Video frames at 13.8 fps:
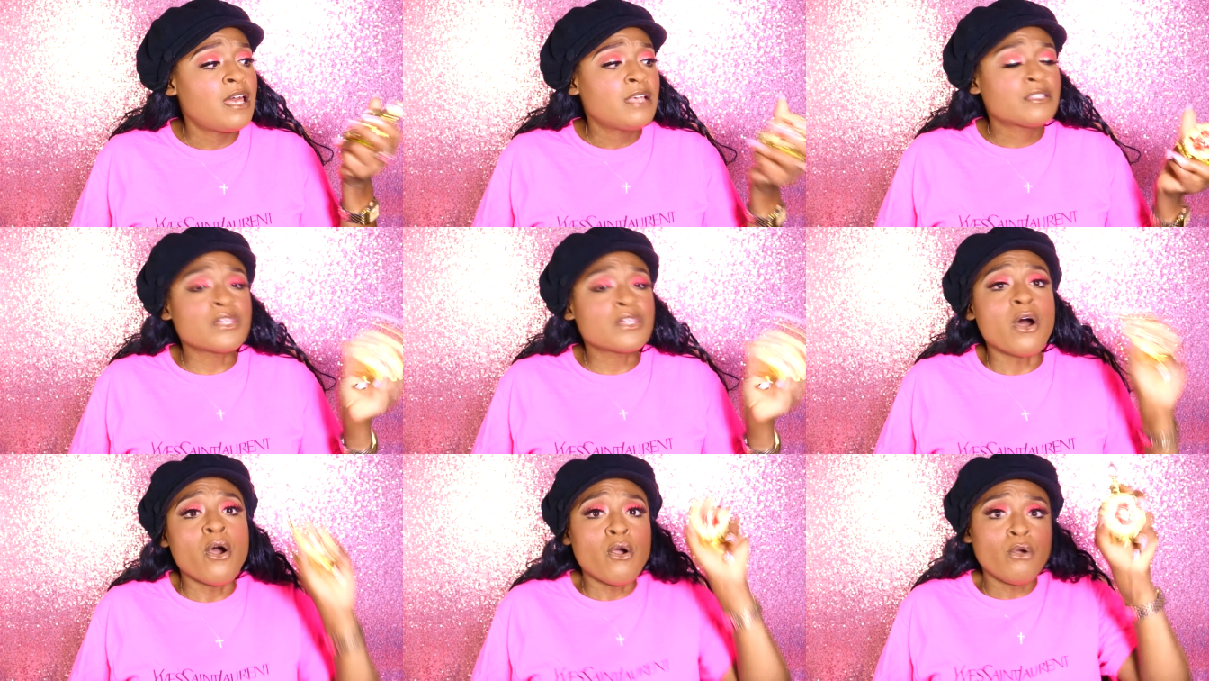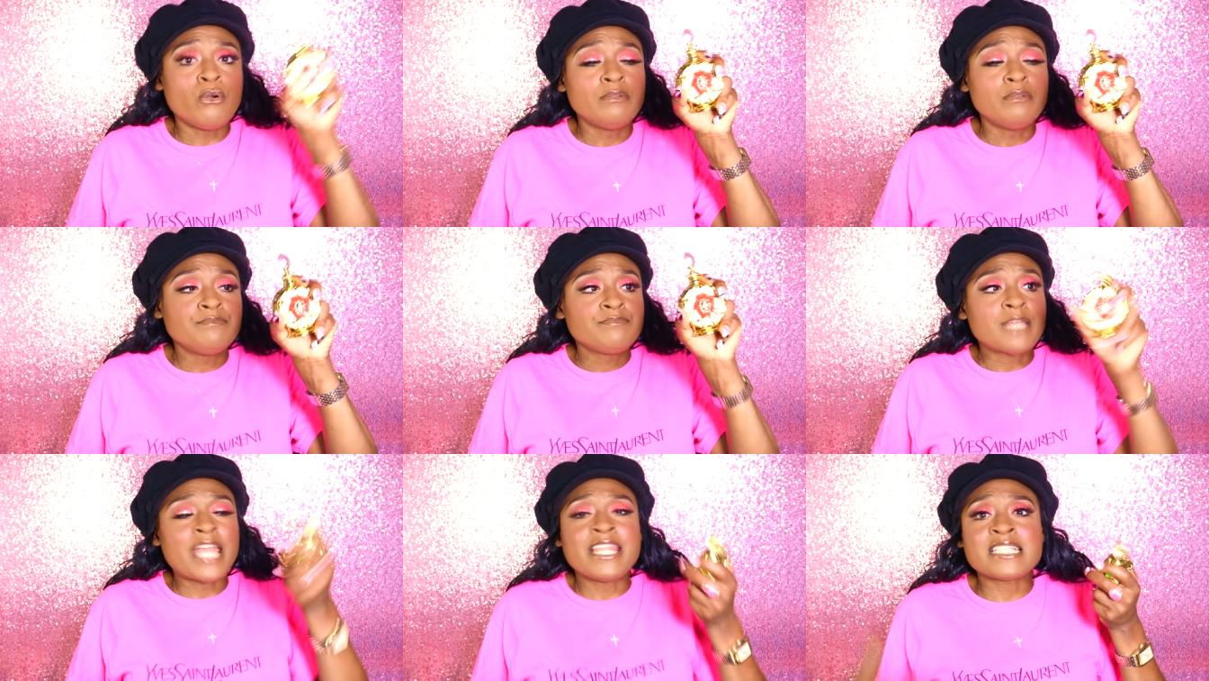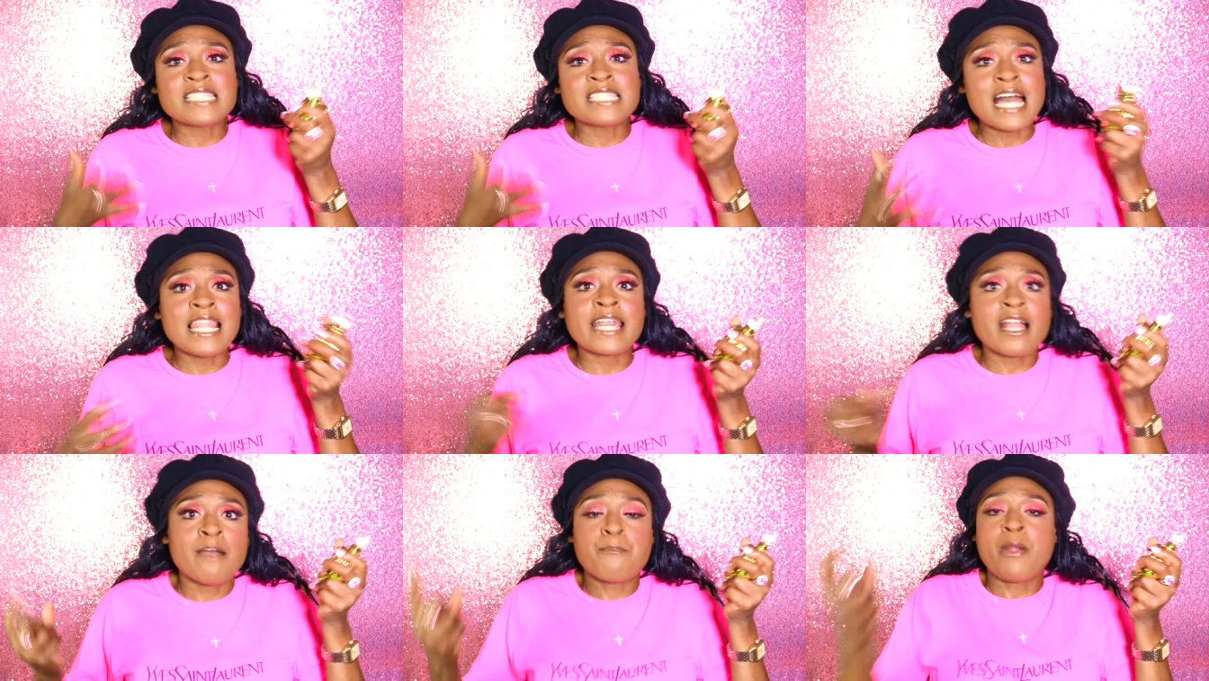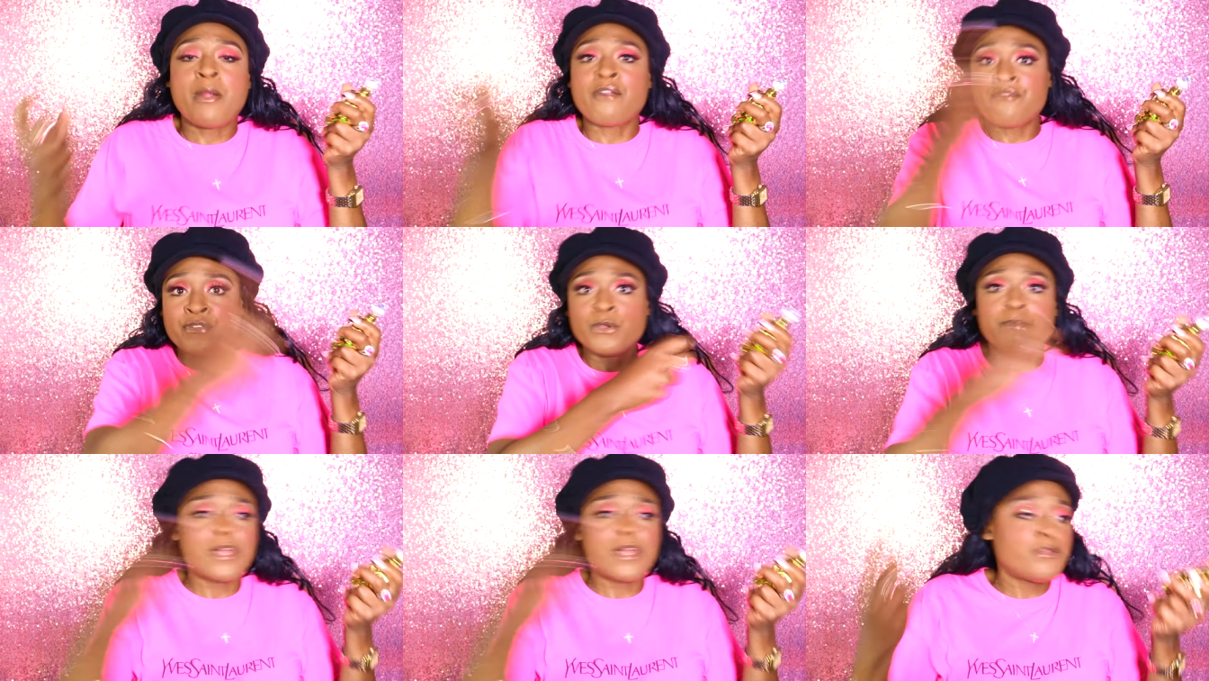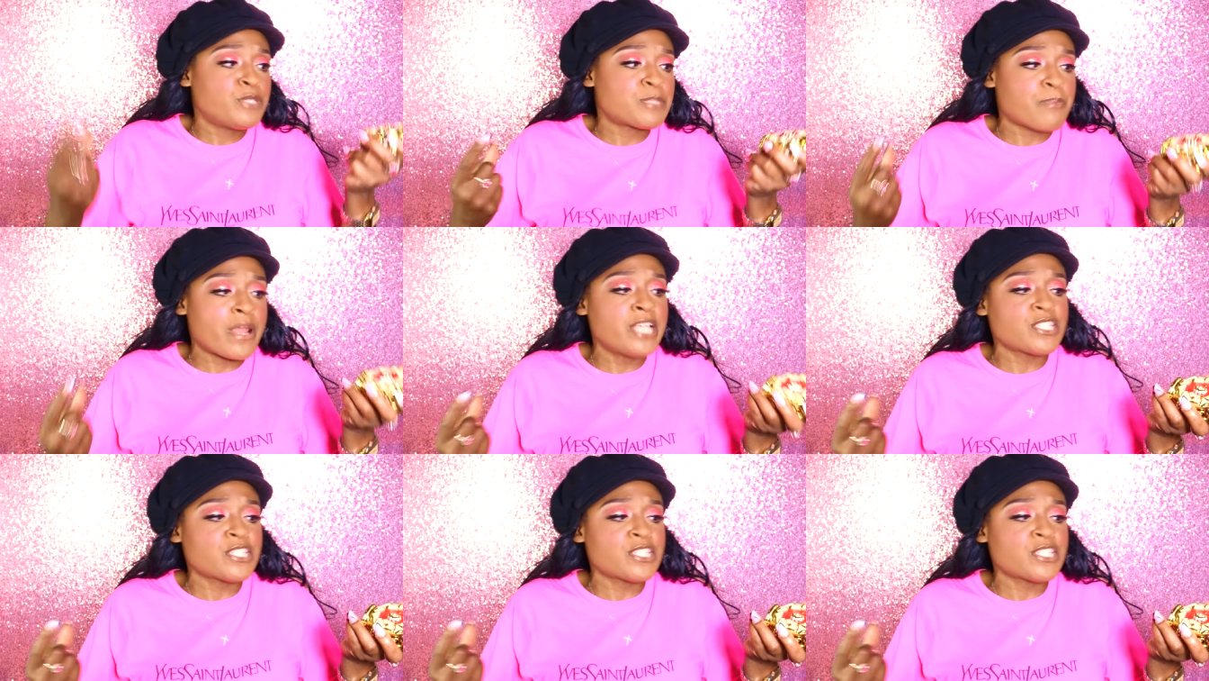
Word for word: So, and it's not like a perfume that you spray.